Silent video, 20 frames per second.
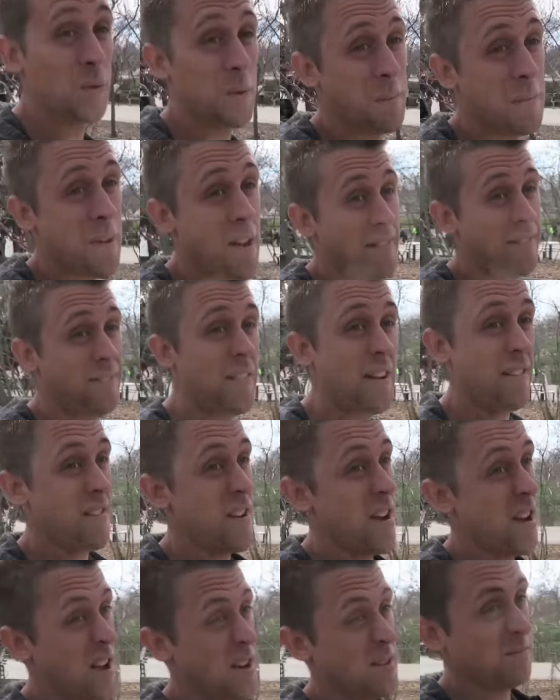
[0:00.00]
one of my
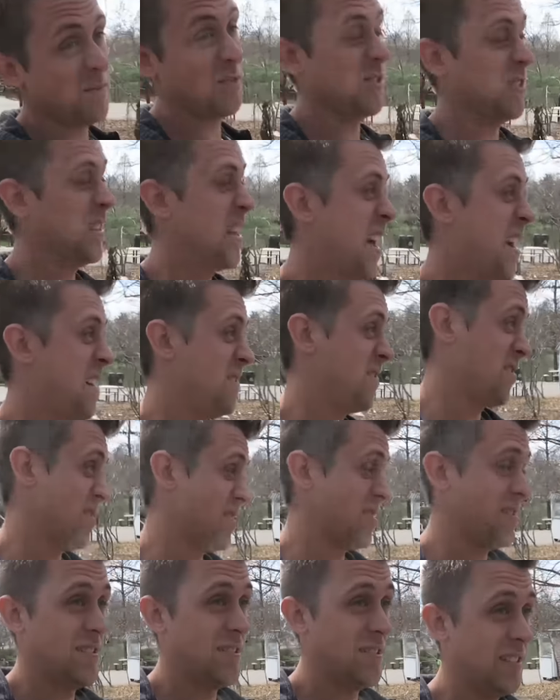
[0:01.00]
favorite animals
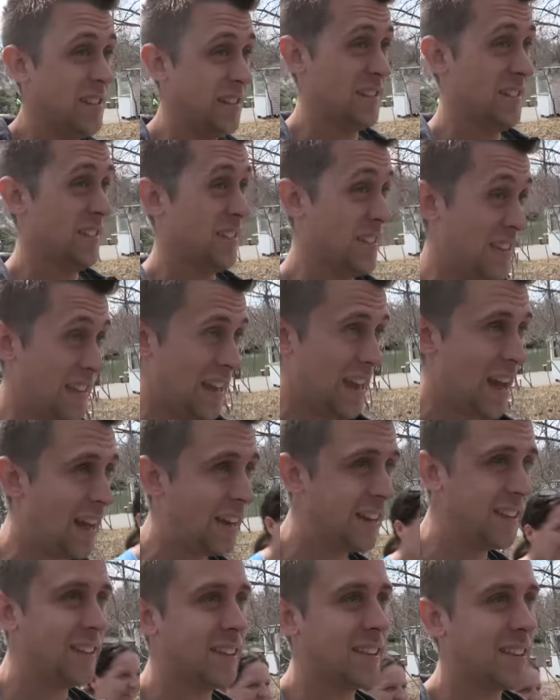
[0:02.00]
ever. Really? Yeah,
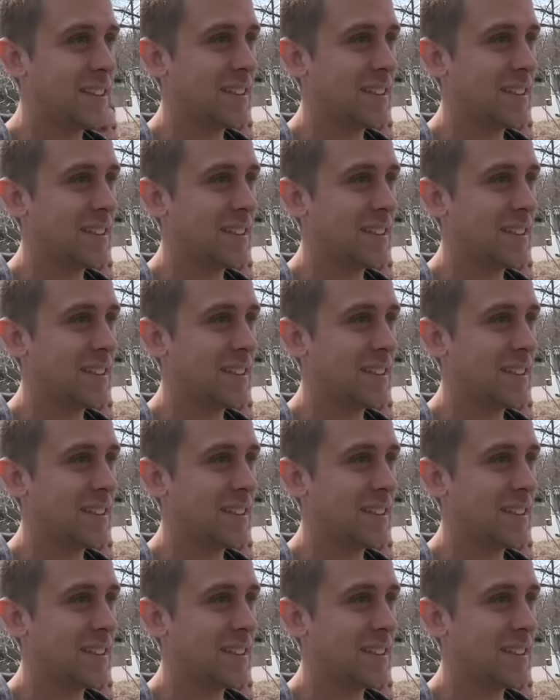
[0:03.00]
look at